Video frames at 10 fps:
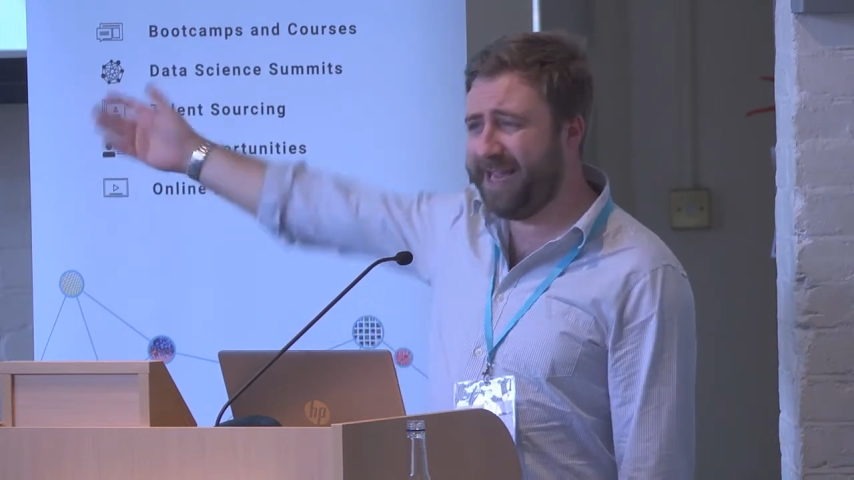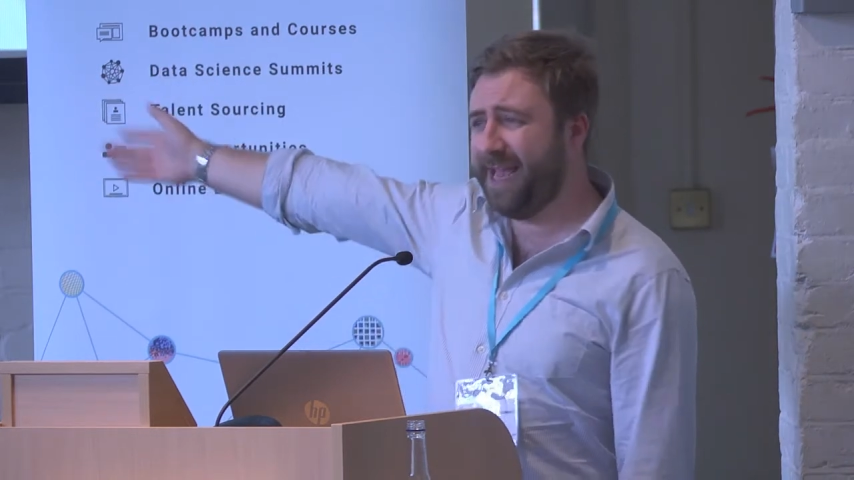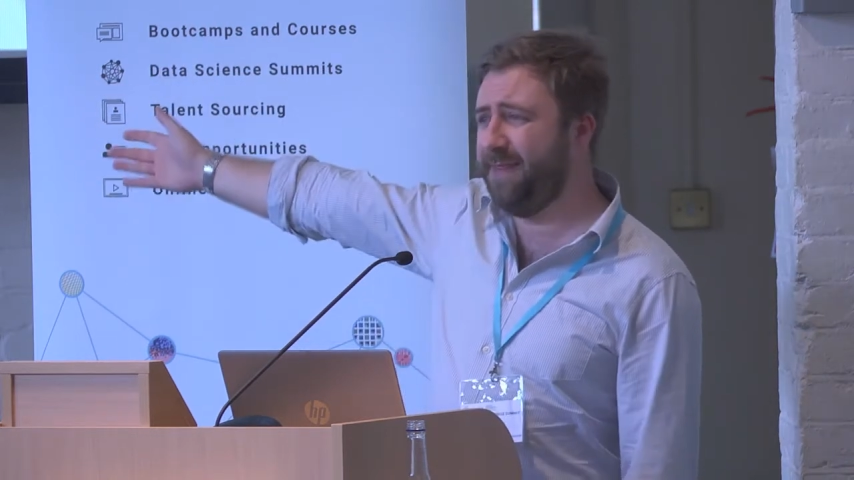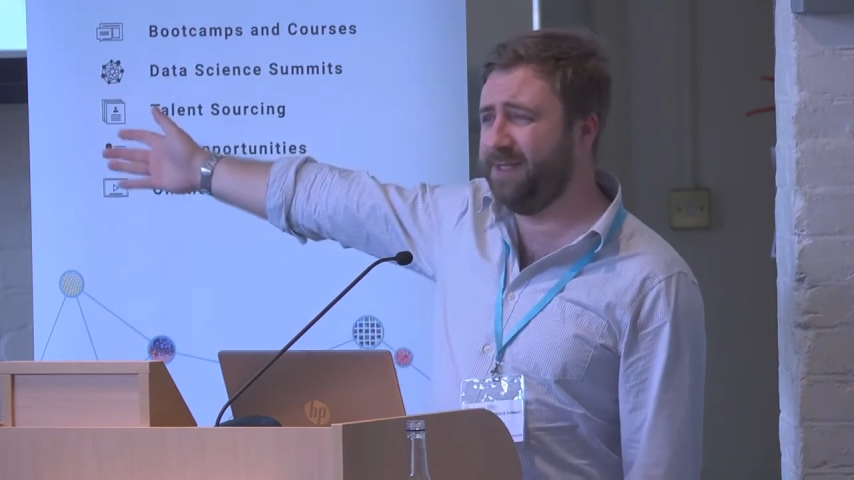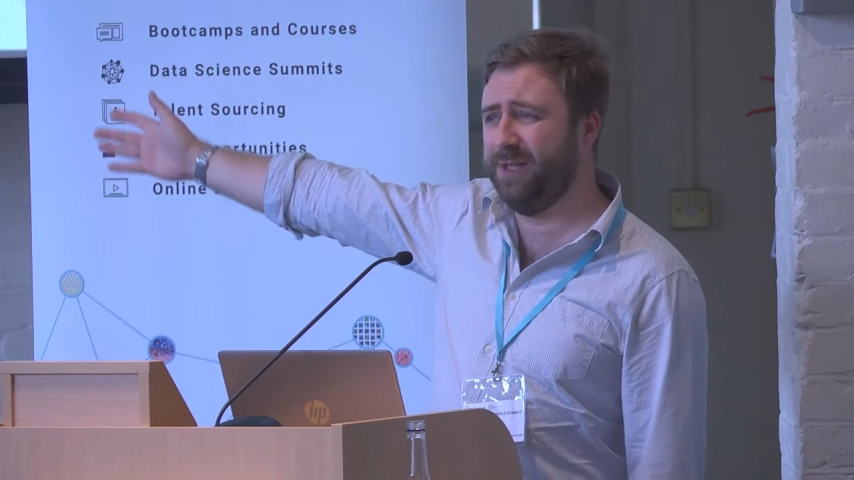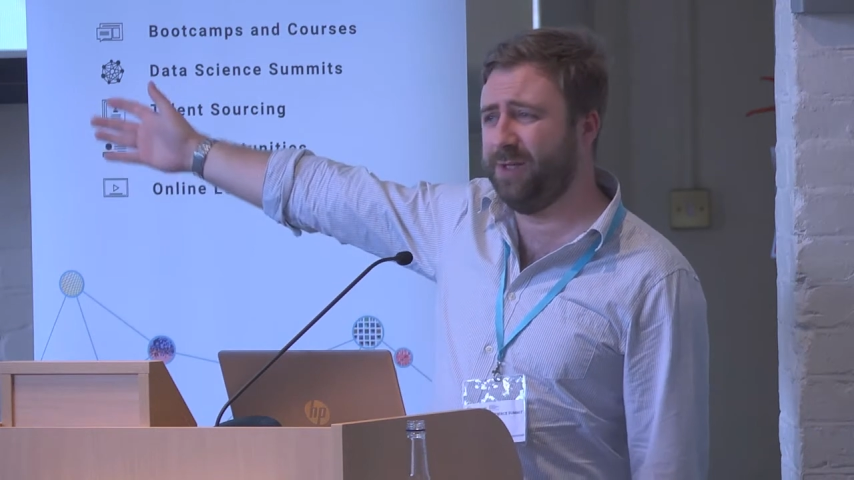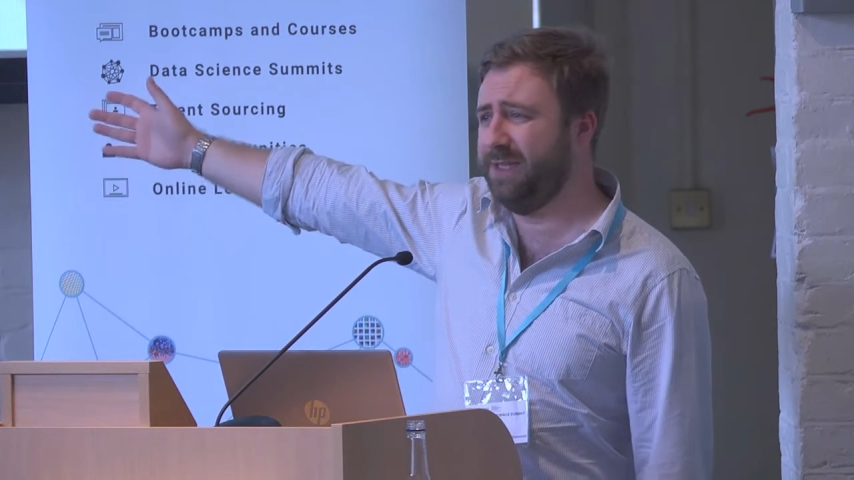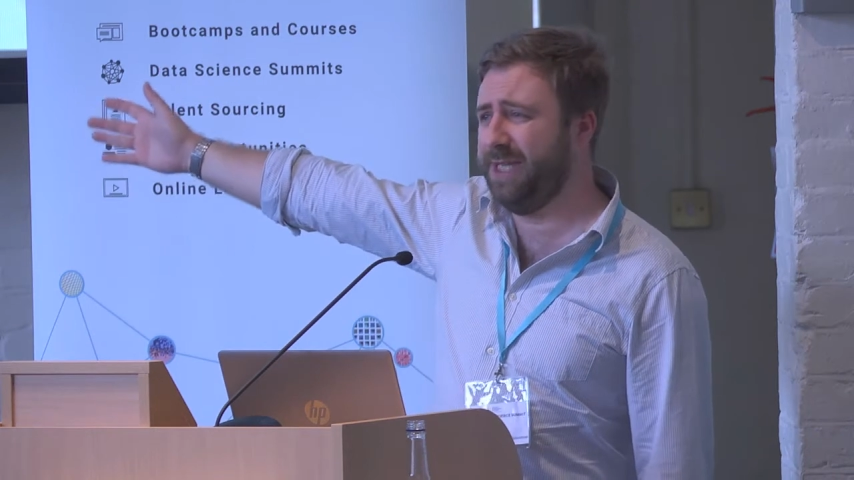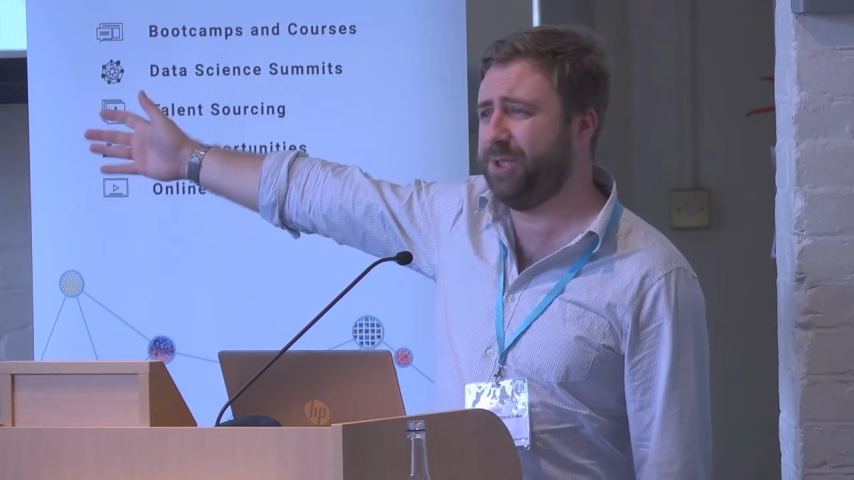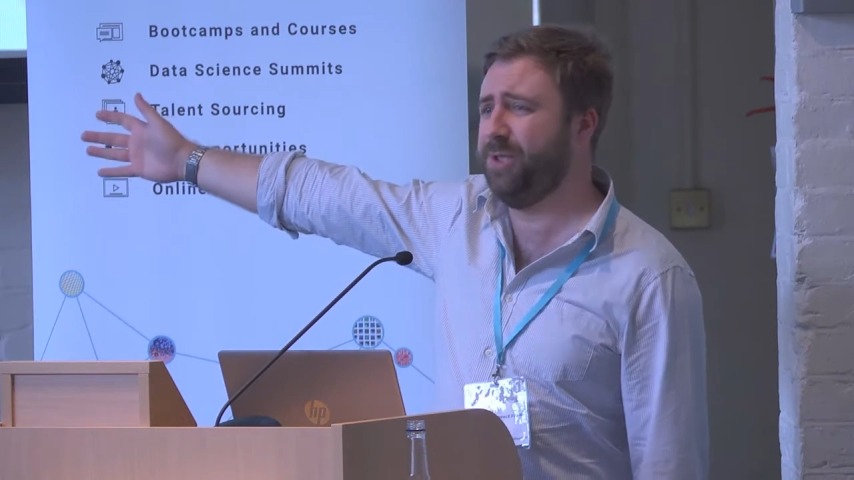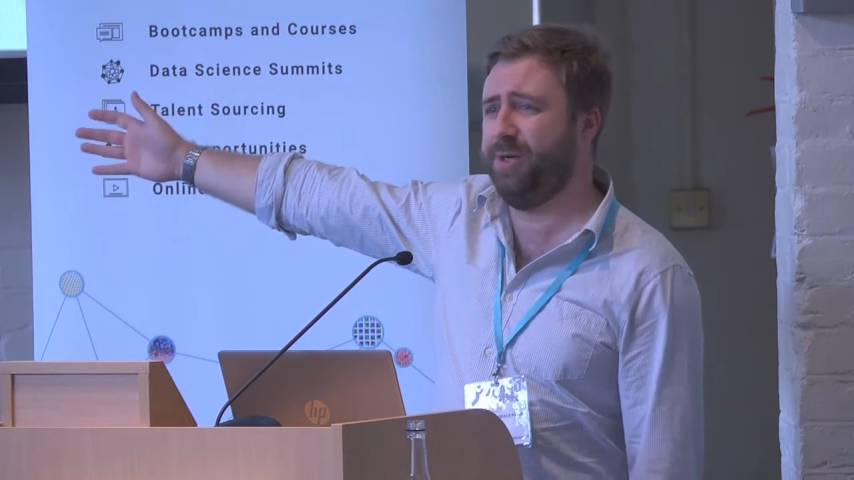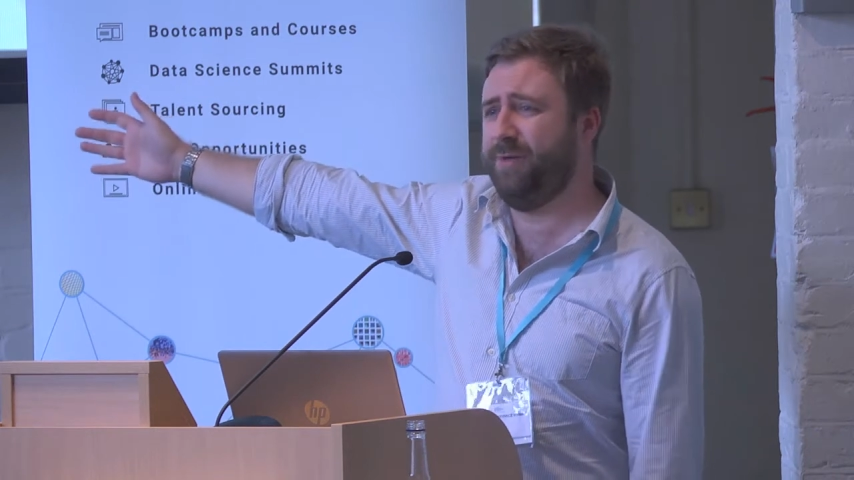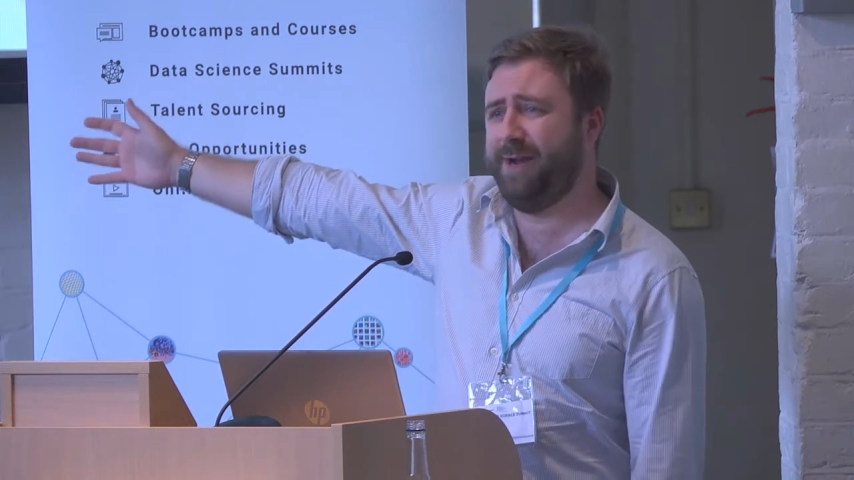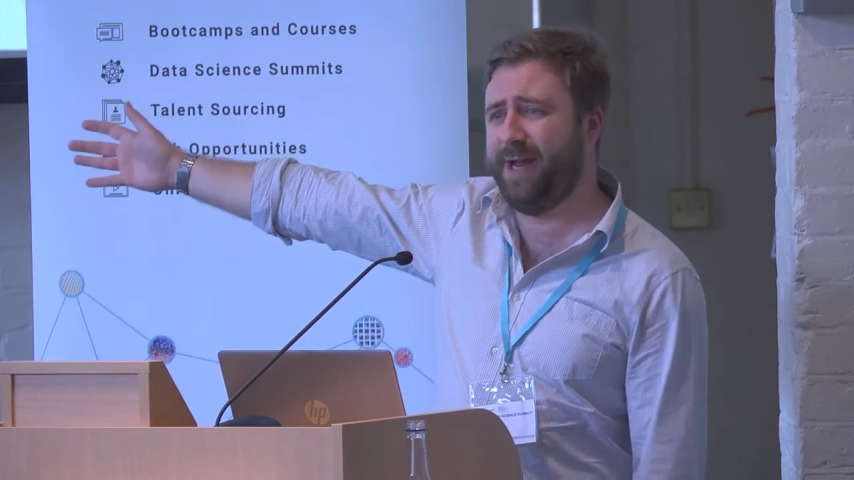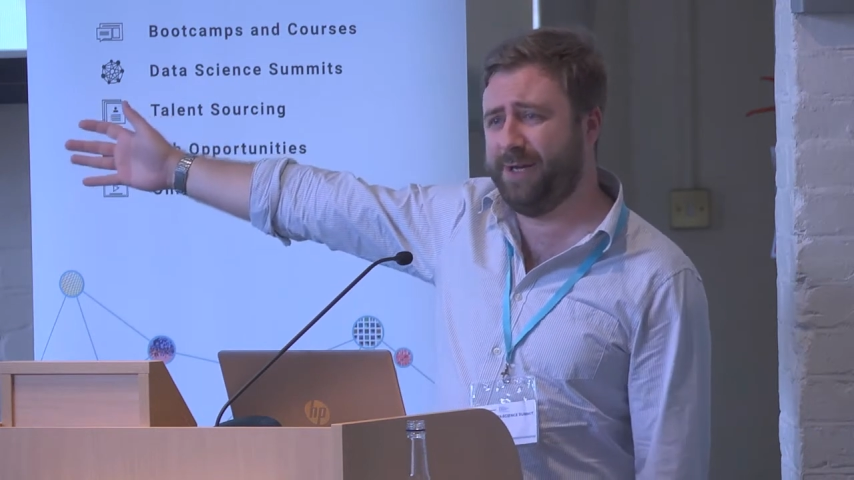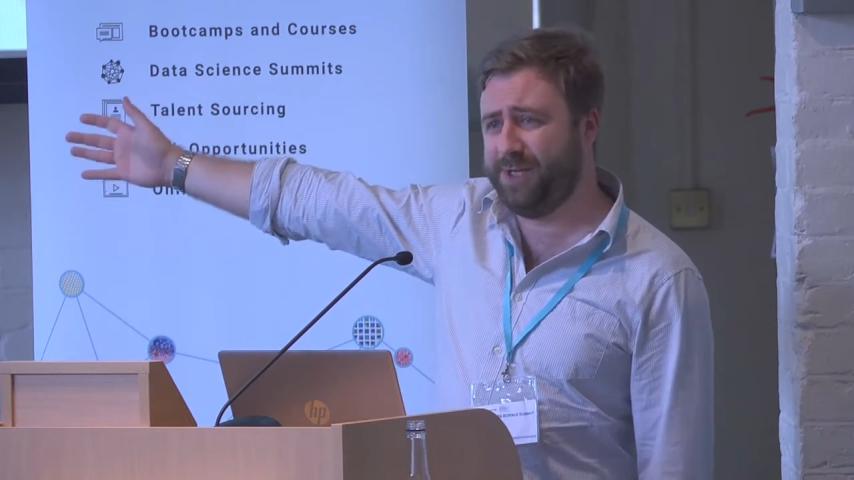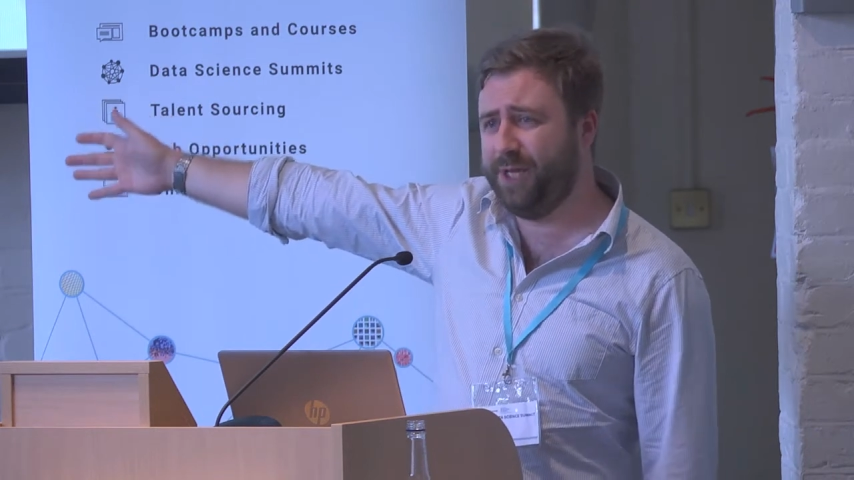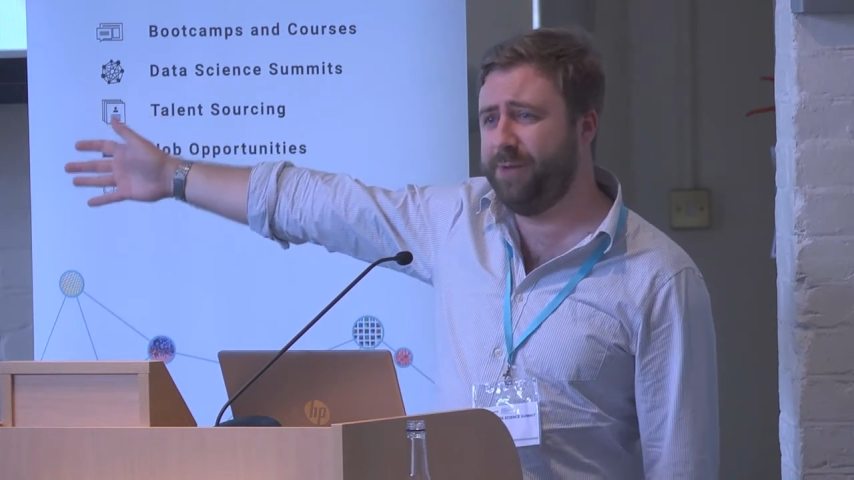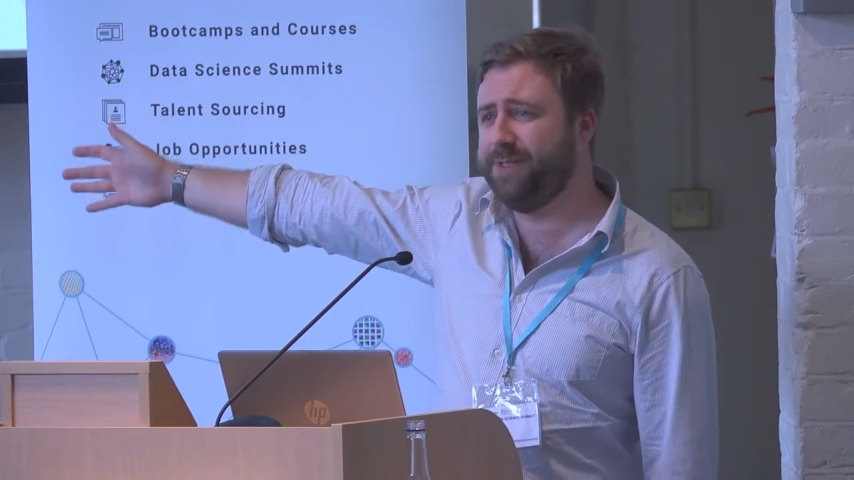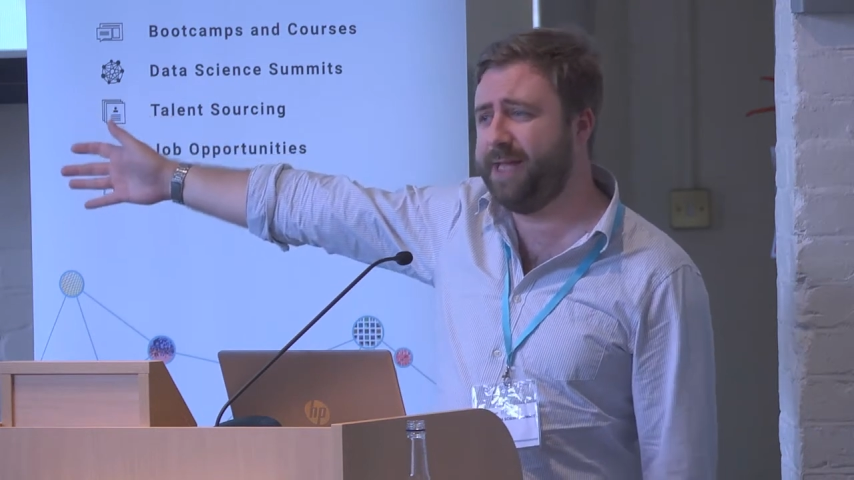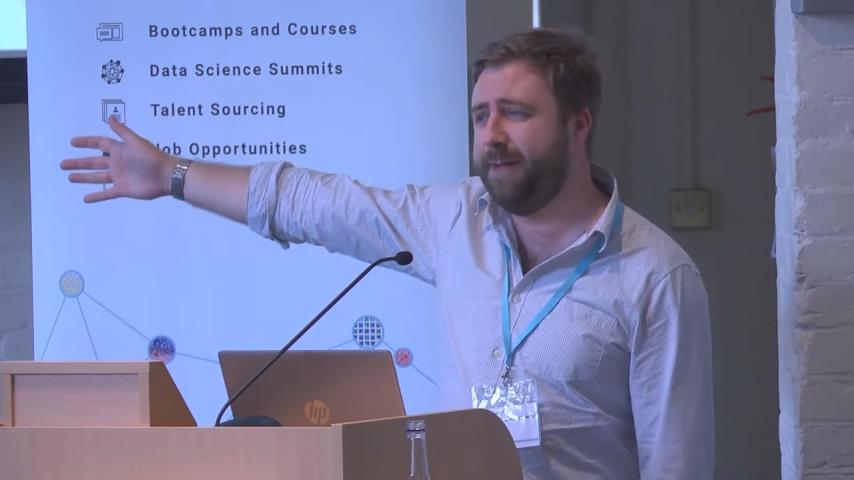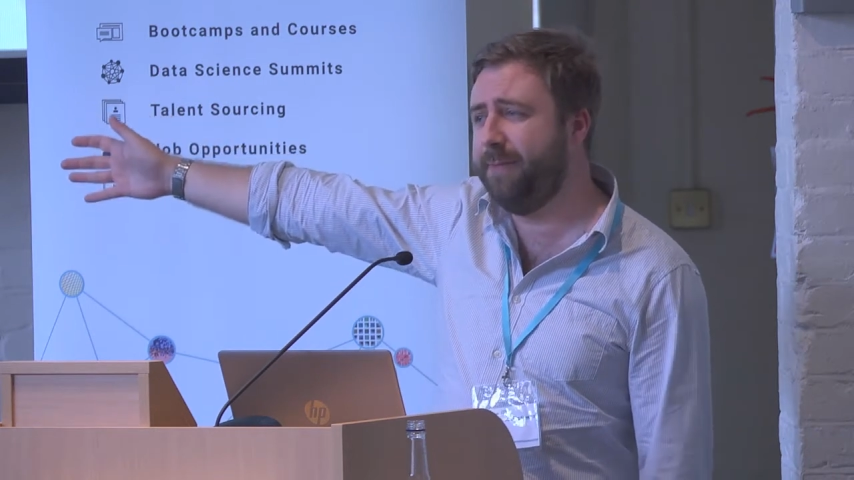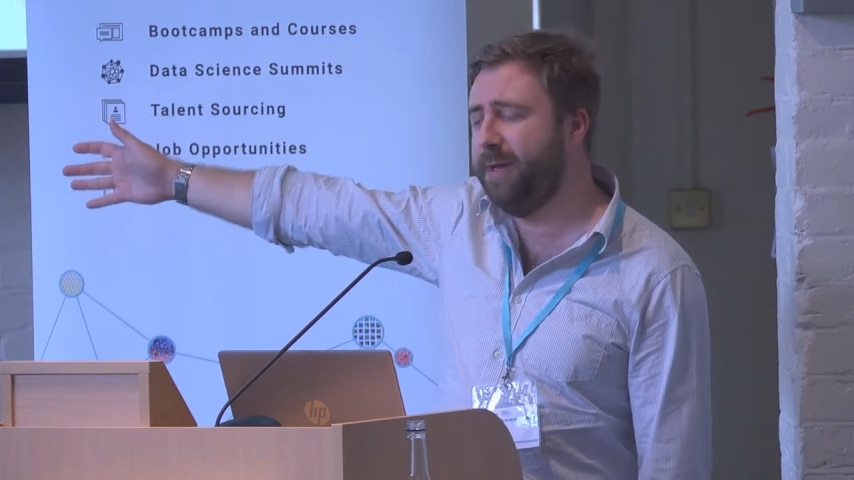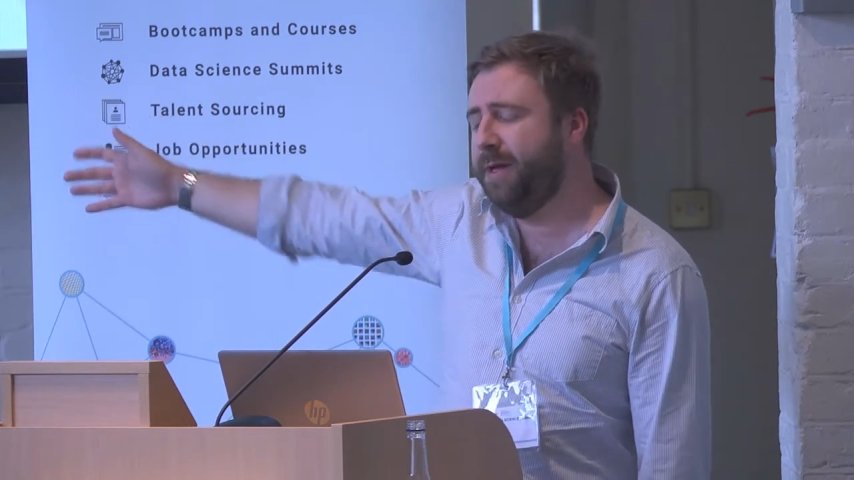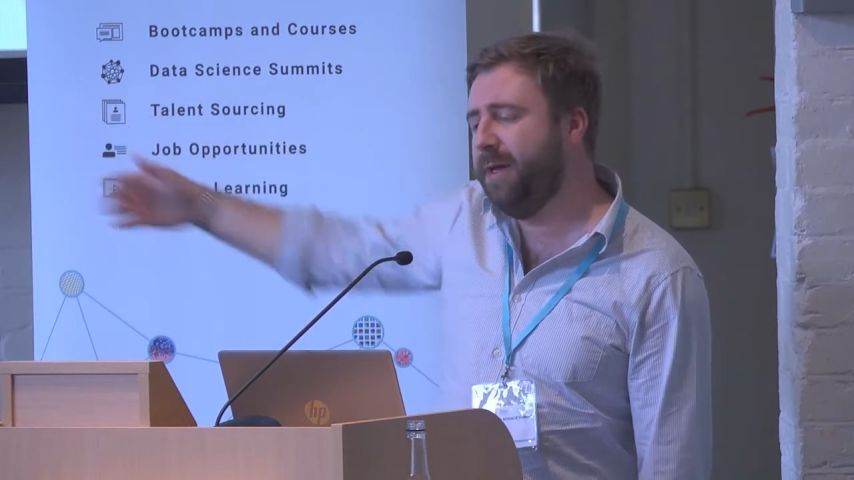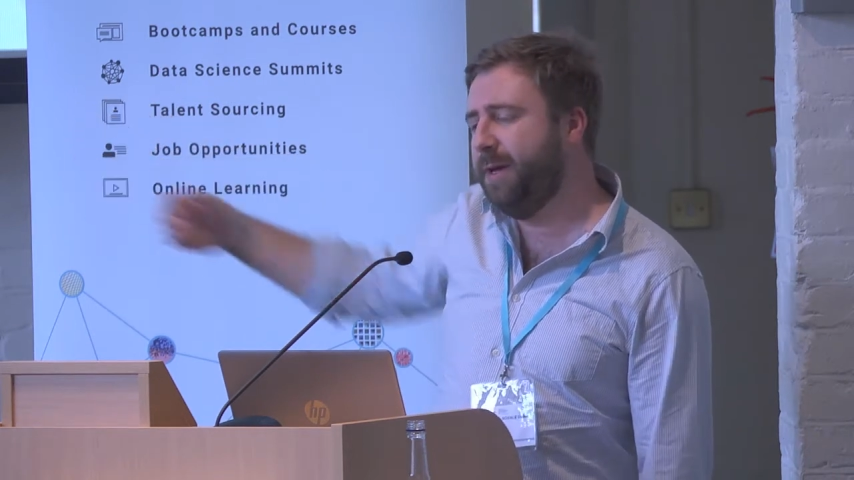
Again, there's loads of literature around how to use them,